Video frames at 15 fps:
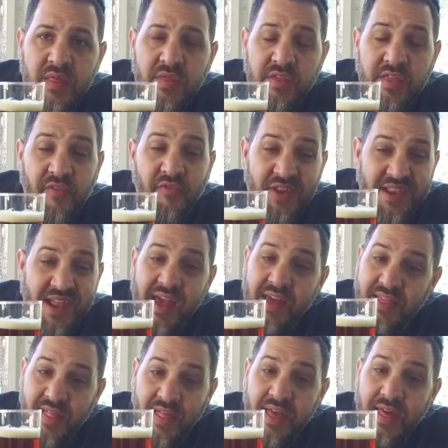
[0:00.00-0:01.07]
this definitely
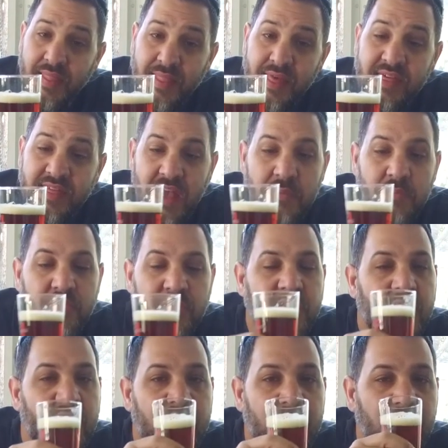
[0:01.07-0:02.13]
tastes like at least 8%.
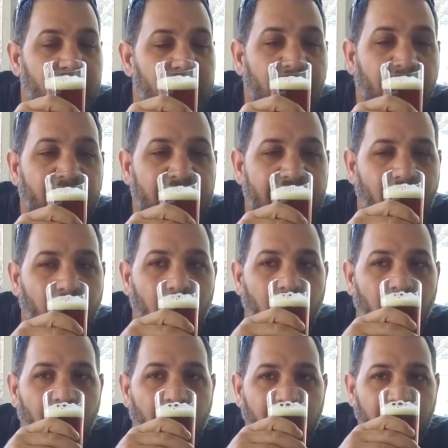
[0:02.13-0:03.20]
It's definitely an
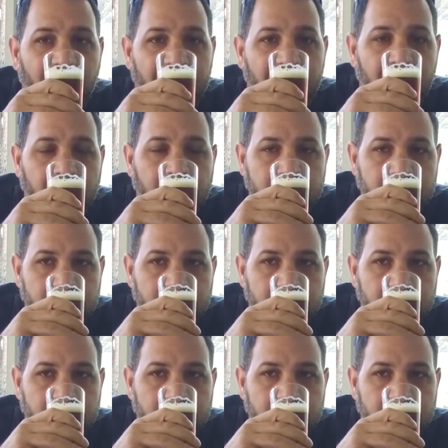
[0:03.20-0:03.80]
alcohol flavor.